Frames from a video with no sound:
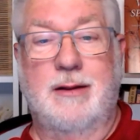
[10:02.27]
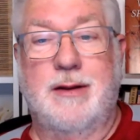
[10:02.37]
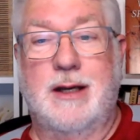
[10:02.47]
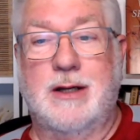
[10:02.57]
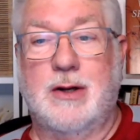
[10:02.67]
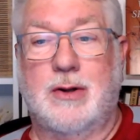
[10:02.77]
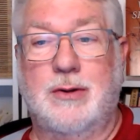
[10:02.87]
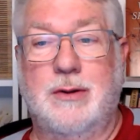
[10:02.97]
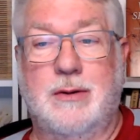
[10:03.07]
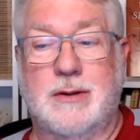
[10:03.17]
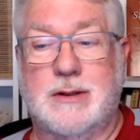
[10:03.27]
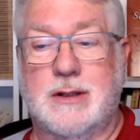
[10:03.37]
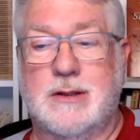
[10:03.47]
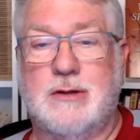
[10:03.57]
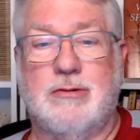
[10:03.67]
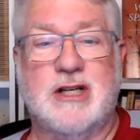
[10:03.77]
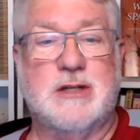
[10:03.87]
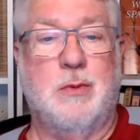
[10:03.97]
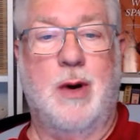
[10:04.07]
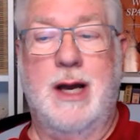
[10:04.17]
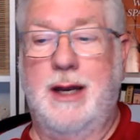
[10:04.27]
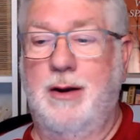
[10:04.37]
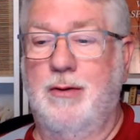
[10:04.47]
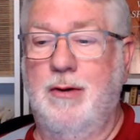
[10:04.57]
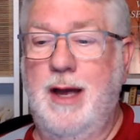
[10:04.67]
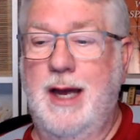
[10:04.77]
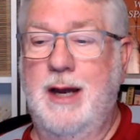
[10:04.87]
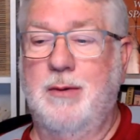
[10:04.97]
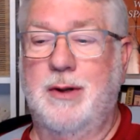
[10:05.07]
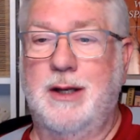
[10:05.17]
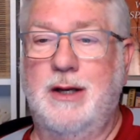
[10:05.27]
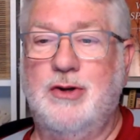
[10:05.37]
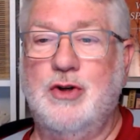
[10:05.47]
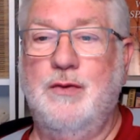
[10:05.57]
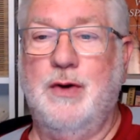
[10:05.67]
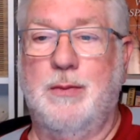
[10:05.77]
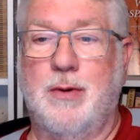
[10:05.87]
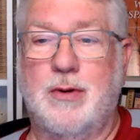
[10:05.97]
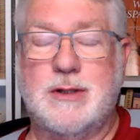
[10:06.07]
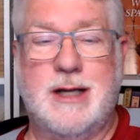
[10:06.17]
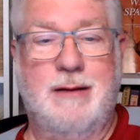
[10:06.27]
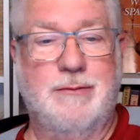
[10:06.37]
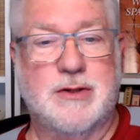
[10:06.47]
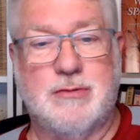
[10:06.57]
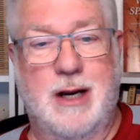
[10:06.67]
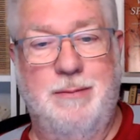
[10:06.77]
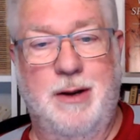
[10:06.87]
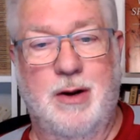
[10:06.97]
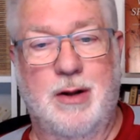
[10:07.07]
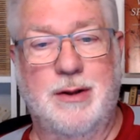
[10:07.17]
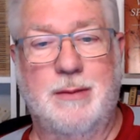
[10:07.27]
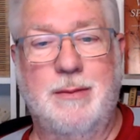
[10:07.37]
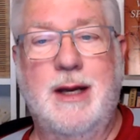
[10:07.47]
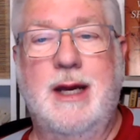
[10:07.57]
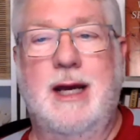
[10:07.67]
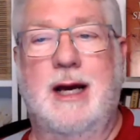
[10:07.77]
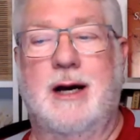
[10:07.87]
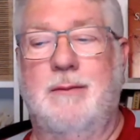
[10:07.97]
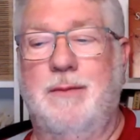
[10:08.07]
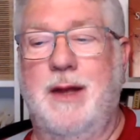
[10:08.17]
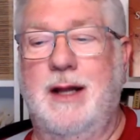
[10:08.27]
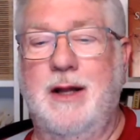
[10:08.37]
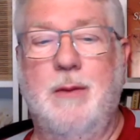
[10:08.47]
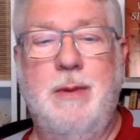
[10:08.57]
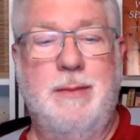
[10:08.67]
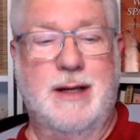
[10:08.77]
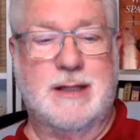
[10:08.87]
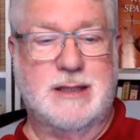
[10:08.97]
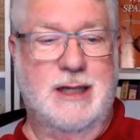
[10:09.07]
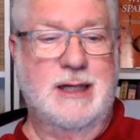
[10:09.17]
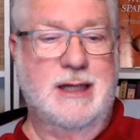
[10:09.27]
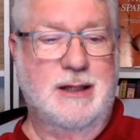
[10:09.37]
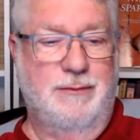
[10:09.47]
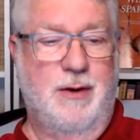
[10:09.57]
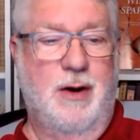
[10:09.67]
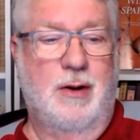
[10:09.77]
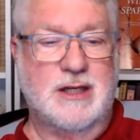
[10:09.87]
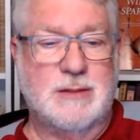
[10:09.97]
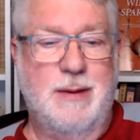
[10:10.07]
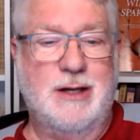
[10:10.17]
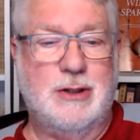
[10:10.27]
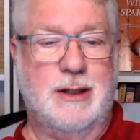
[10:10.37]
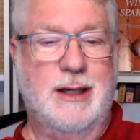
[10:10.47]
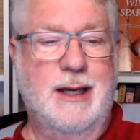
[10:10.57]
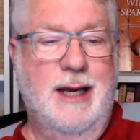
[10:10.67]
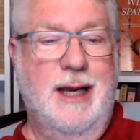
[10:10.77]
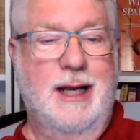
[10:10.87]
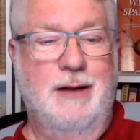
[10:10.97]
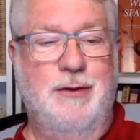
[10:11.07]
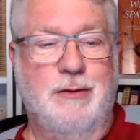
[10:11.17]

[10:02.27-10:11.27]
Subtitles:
the adult, which is crisp white and gray. Well, the juvenile birds have the striping on them, and they'll be mixed in the fall especially. And if